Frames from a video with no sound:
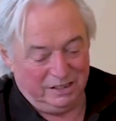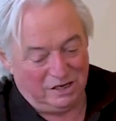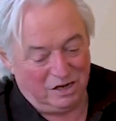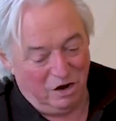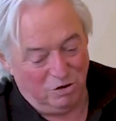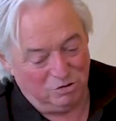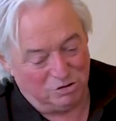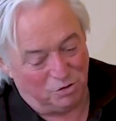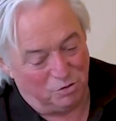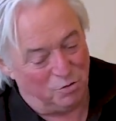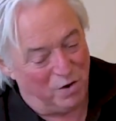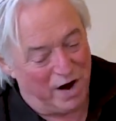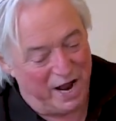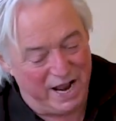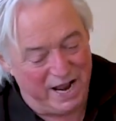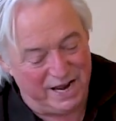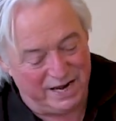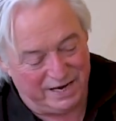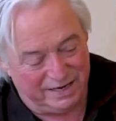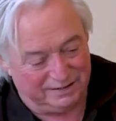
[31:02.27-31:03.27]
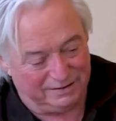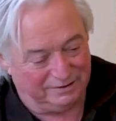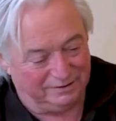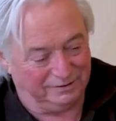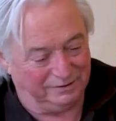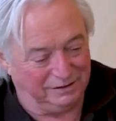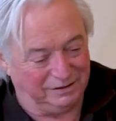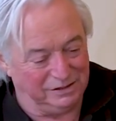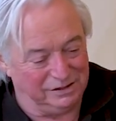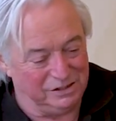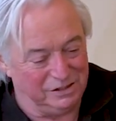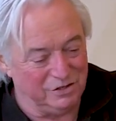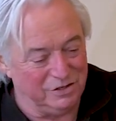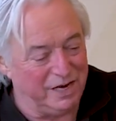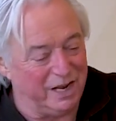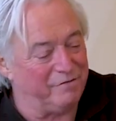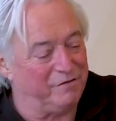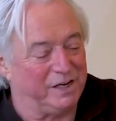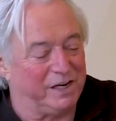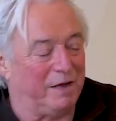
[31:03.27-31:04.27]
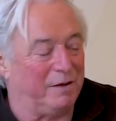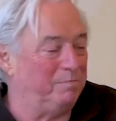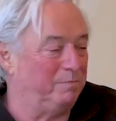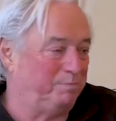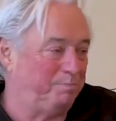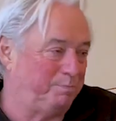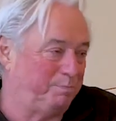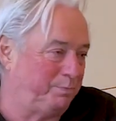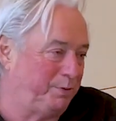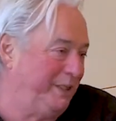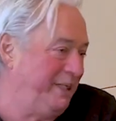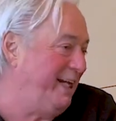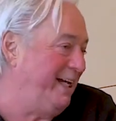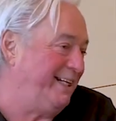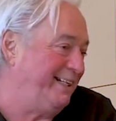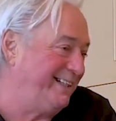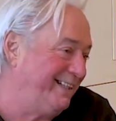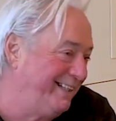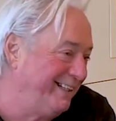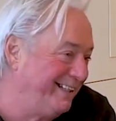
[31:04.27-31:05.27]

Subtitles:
goes away. You never can predict.